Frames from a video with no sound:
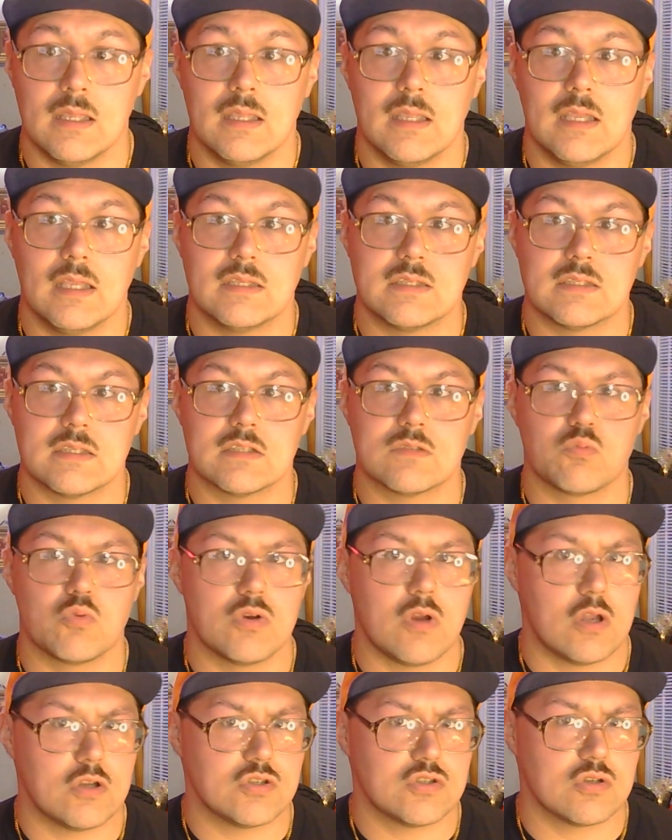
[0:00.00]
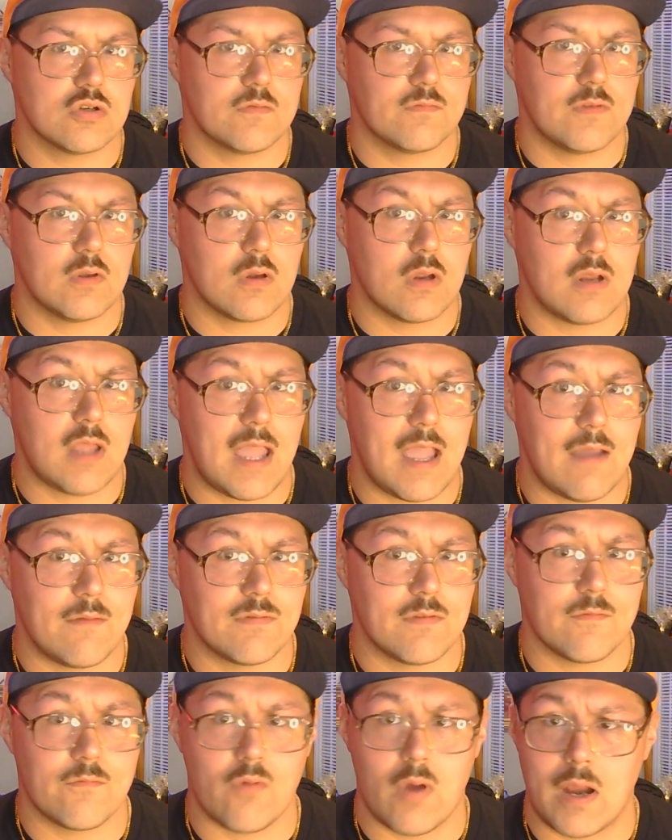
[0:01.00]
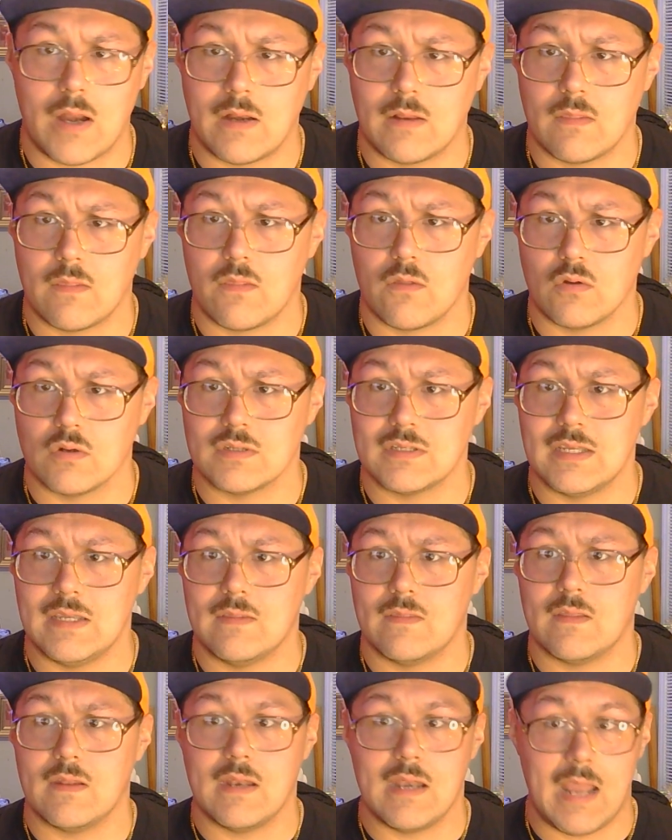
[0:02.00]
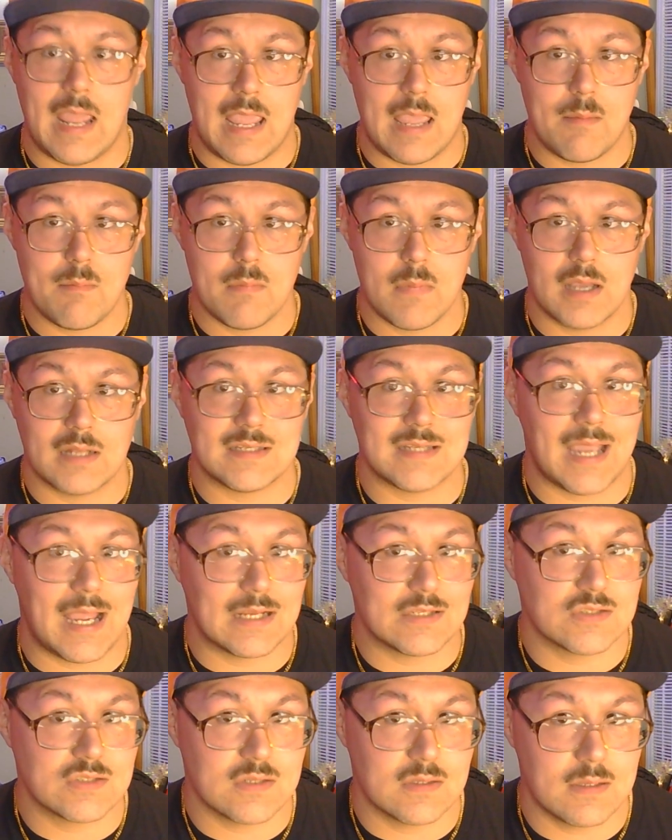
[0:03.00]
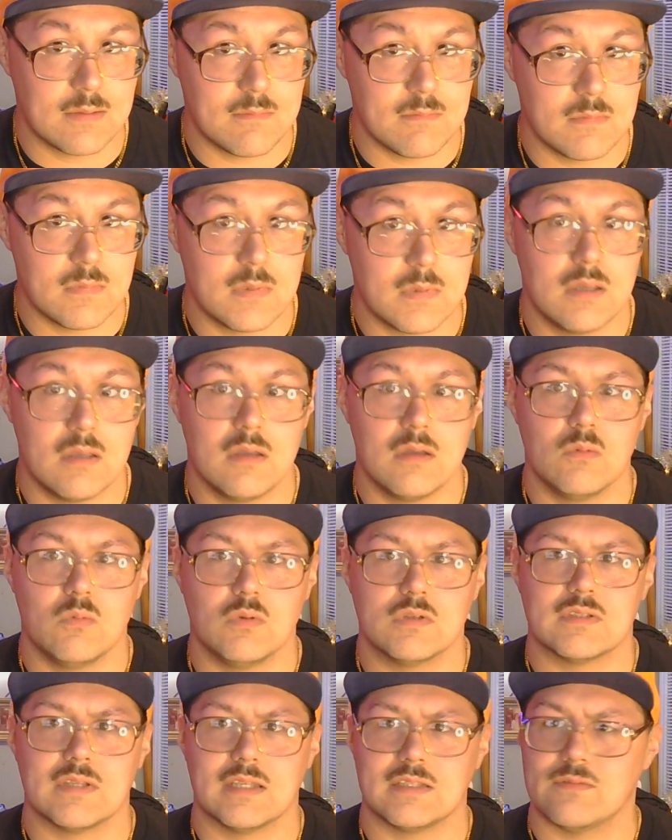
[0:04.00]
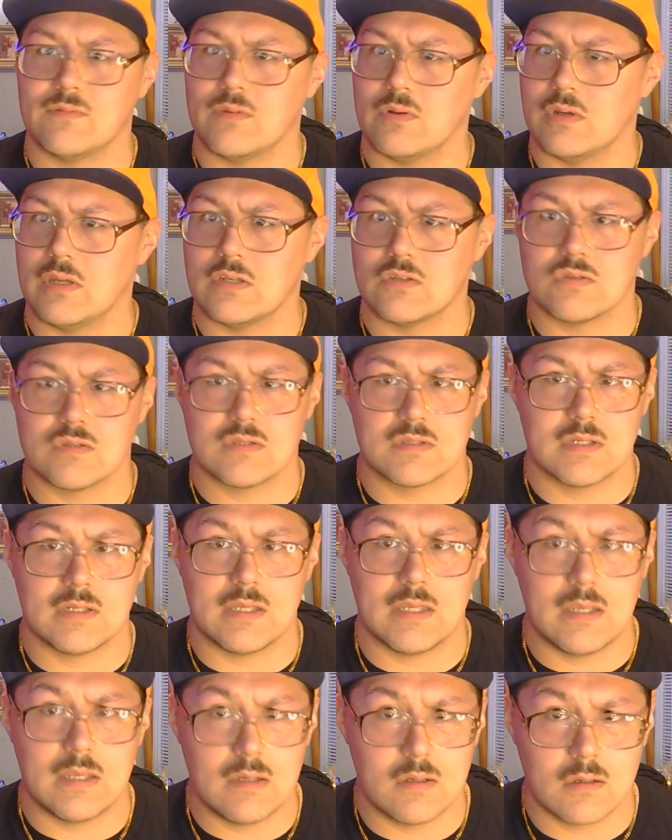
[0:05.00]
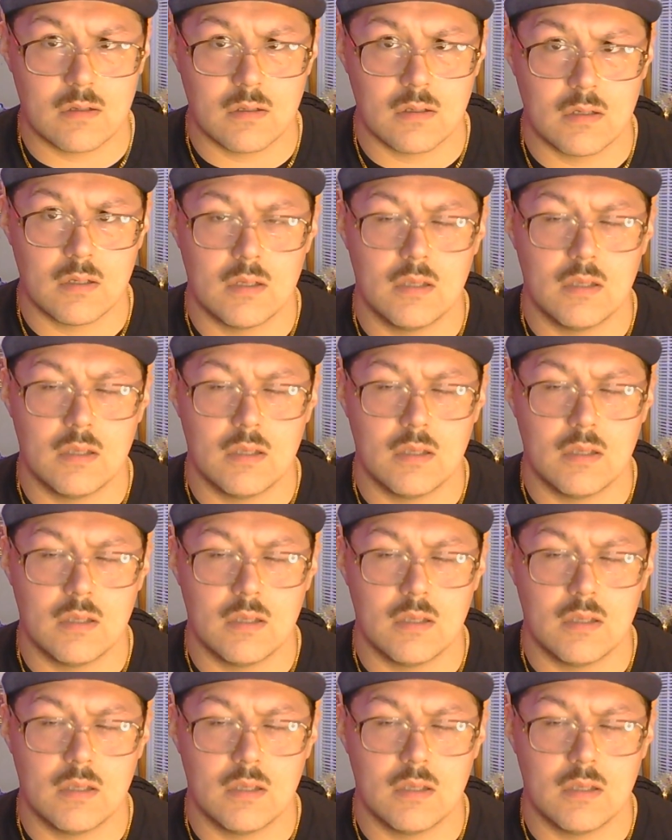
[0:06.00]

It's just we're not sure if they're going to have the Friday the 13th name attached to them, which that's very interesting to hear.